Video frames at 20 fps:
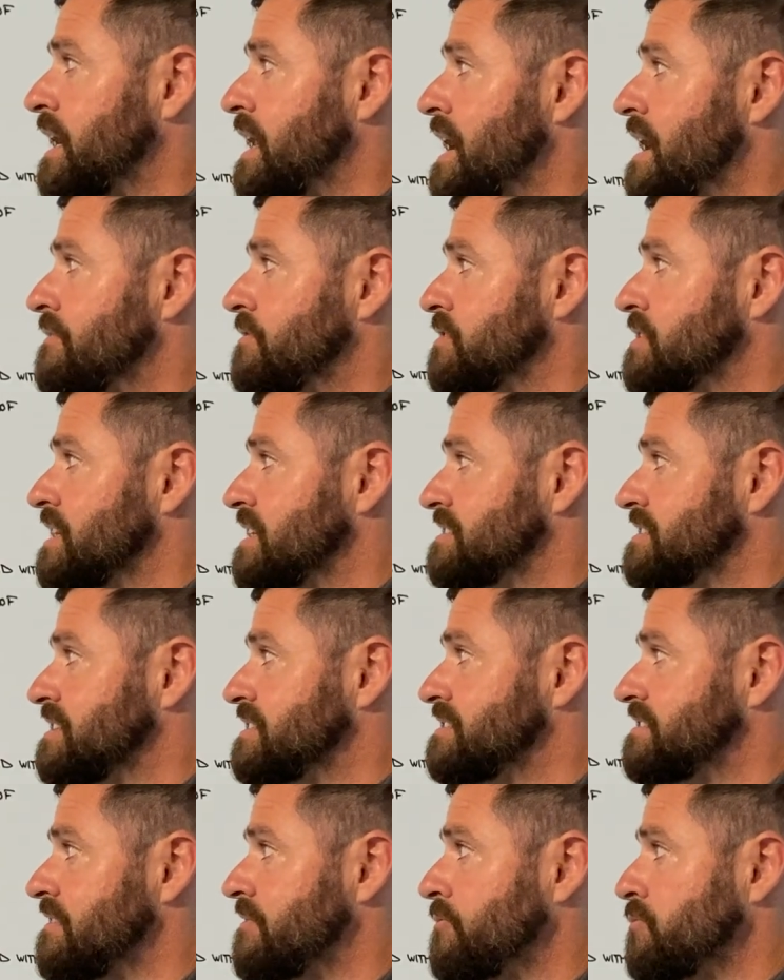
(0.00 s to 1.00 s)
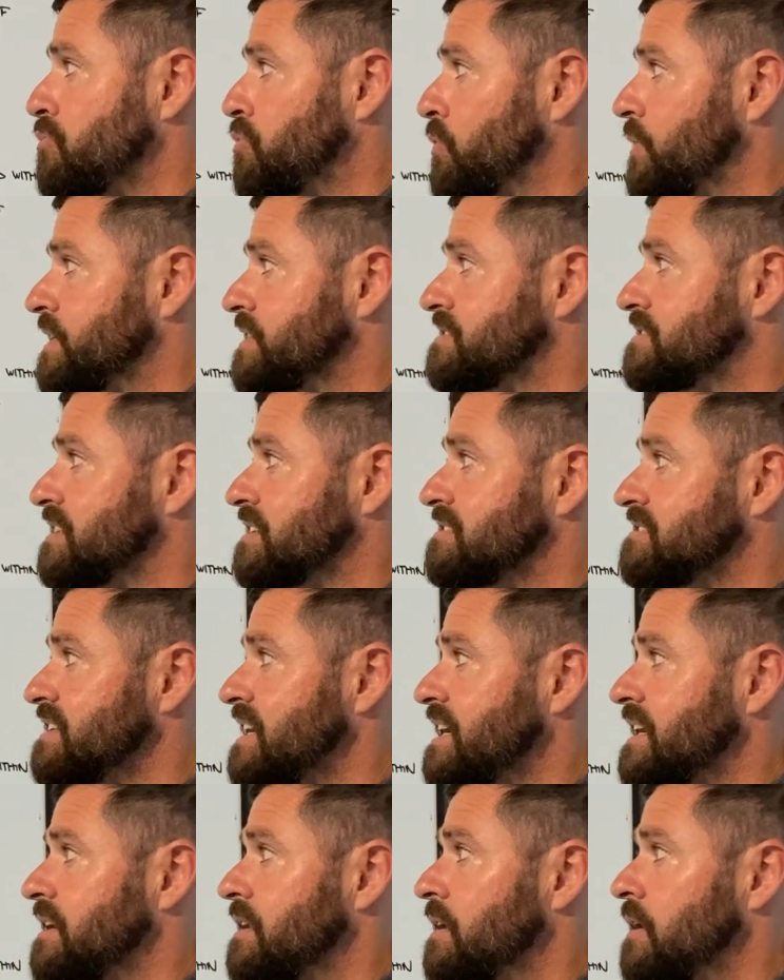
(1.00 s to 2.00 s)
of advertise at
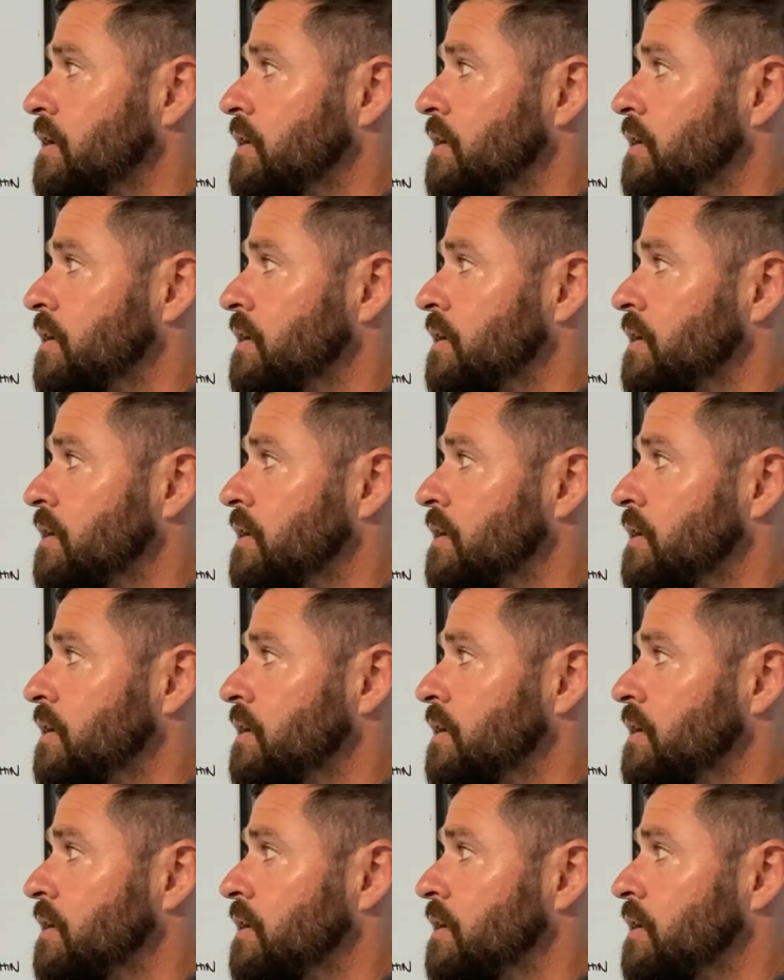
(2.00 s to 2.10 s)
7.68,